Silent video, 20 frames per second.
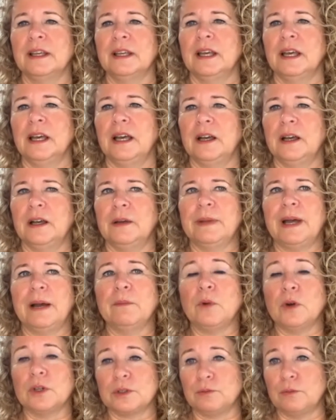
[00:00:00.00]

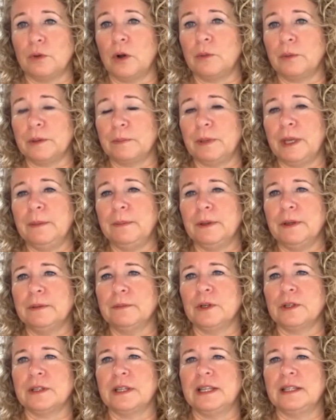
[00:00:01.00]
and what's wrong with people and
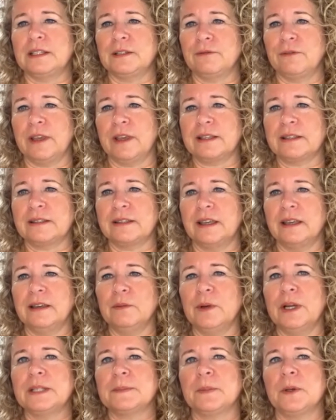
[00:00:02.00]
what needs
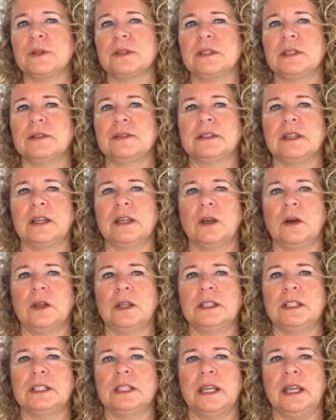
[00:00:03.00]
fixing, whereas positive
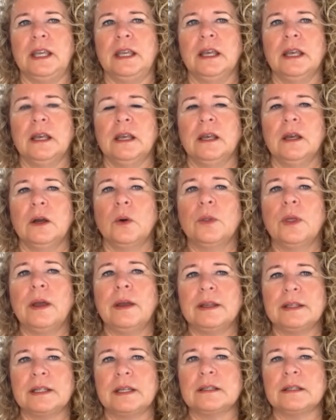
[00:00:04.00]
psychology, although
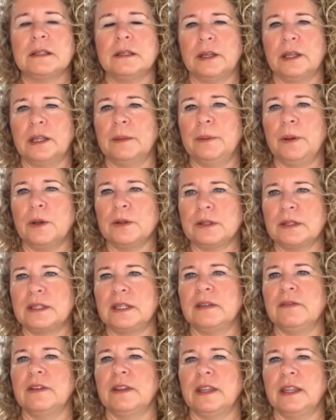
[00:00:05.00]
it does look at the
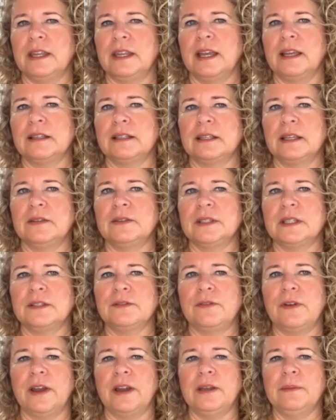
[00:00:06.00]
positive and the negatives,
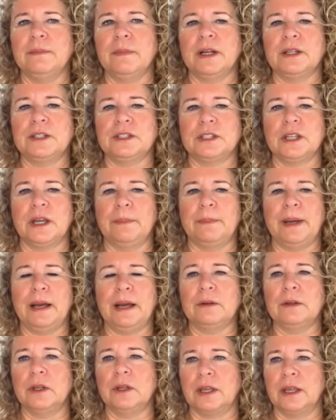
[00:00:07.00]
it's very much
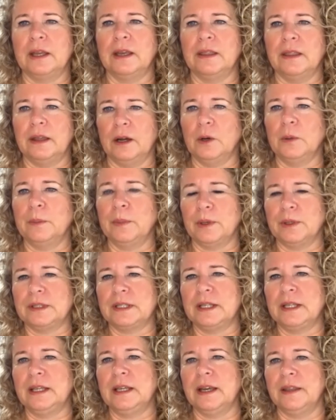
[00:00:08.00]
about looking at the whole
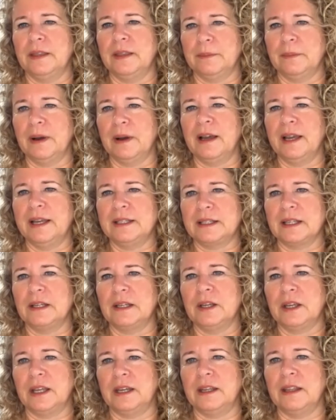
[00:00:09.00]
body and the mind
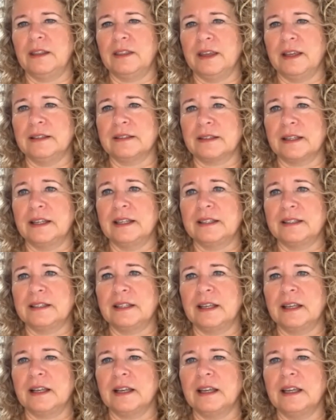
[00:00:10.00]
and looking at things
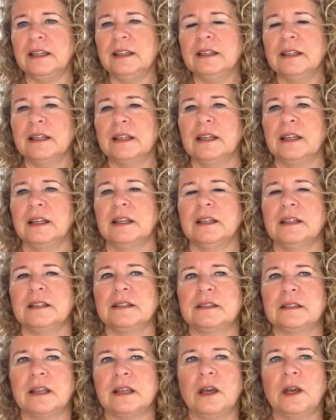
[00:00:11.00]
holistically.
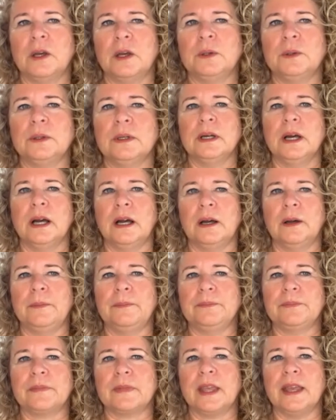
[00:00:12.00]
So
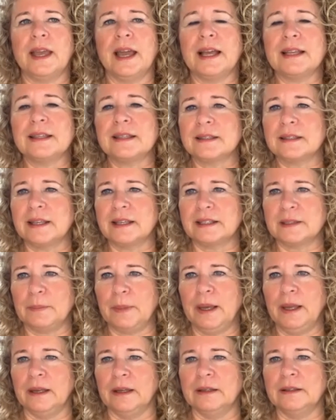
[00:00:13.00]
it has 6
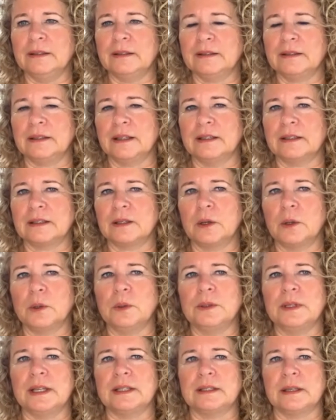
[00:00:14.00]
pillars.
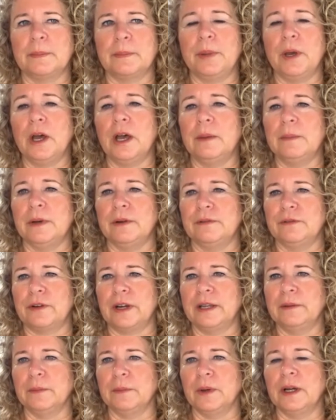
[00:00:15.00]
There's a PERMA
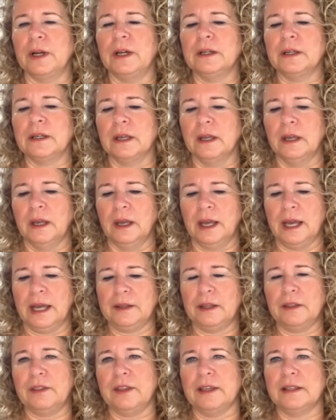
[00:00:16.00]
framework,
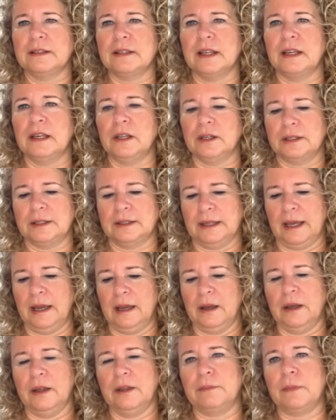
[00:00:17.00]
and the things it looks
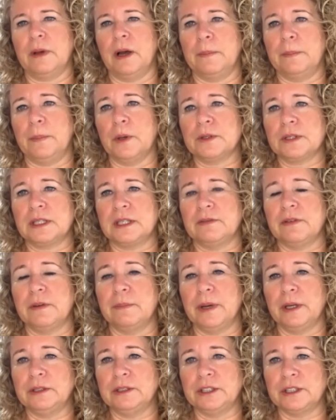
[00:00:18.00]
at are positive
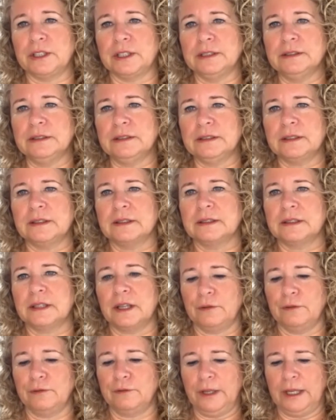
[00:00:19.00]
emotions,
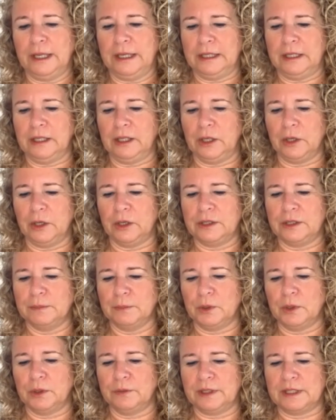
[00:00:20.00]
so feeling good
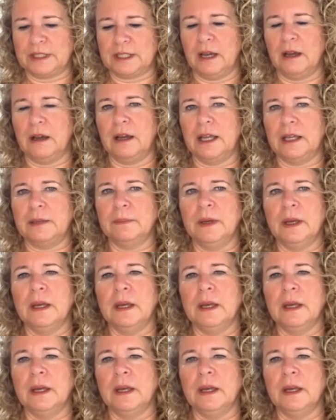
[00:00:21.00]
more of the time,